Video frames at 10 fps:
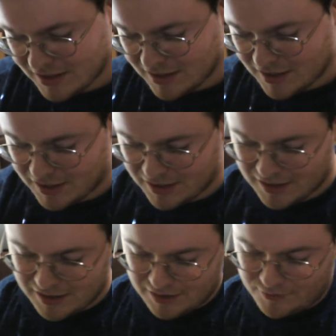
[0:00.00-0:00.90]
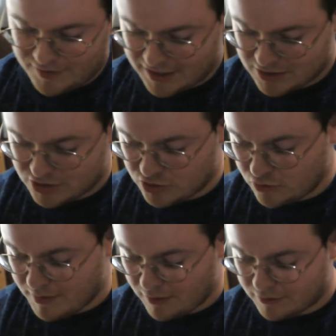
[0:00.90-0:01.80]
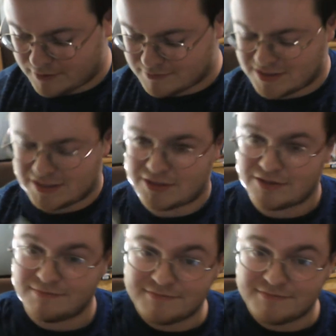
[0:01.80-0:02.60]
We got 2 Beldums here,